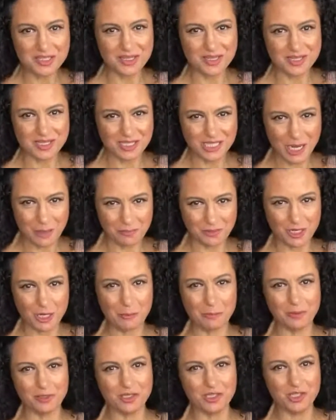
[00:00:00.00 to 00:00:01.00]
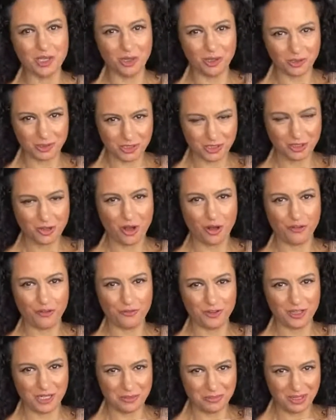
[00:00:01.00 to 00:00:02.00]
Oh, that is a stepped up
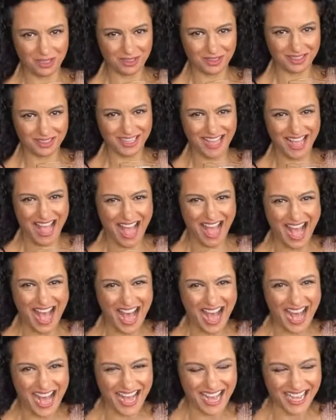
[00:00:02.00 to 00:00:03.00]
adult coffee and milk.